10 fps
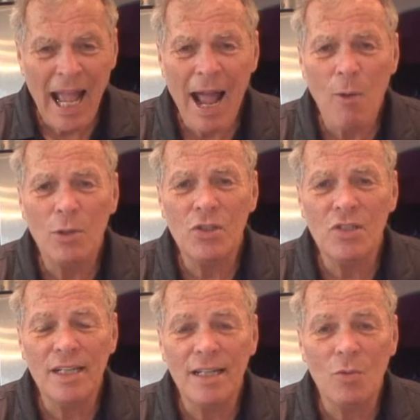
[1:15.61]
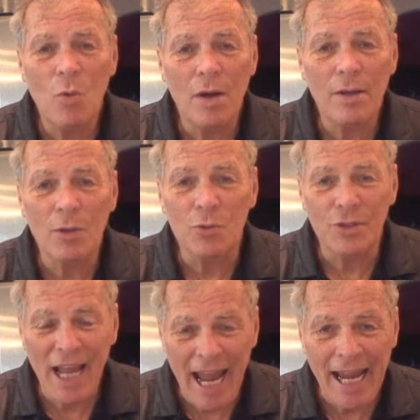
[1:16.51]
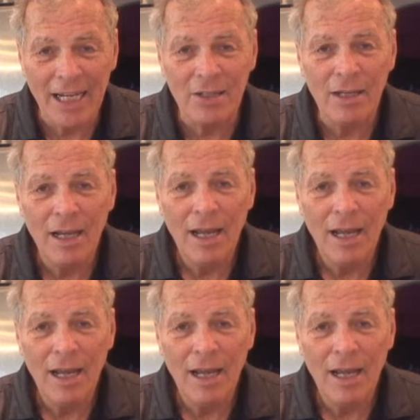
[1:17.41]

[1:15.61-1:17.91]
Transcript: I would steal one of those tanks